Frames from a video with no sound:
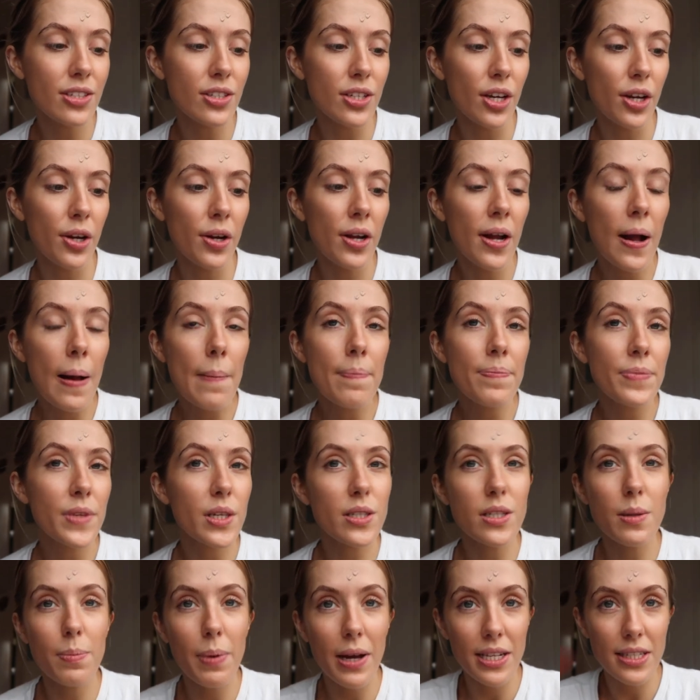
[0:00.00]
so
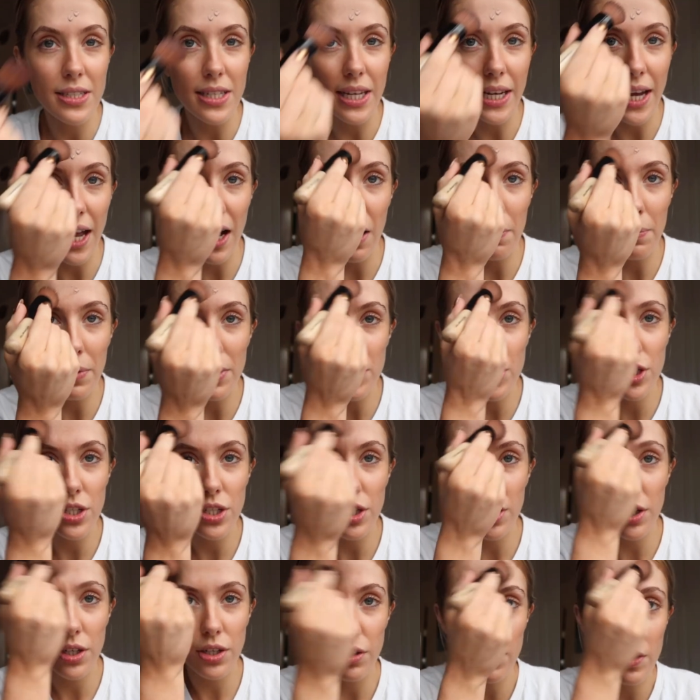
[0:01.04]
this depends like how much
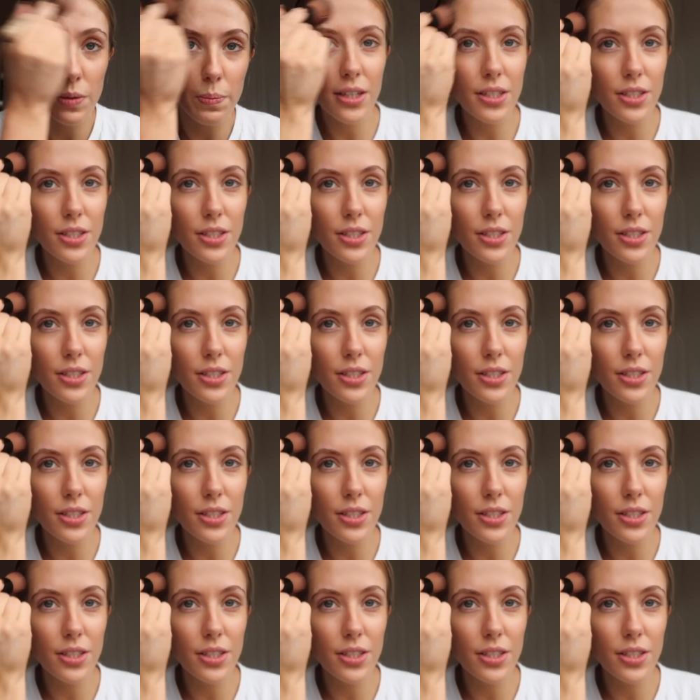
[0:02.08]
you use.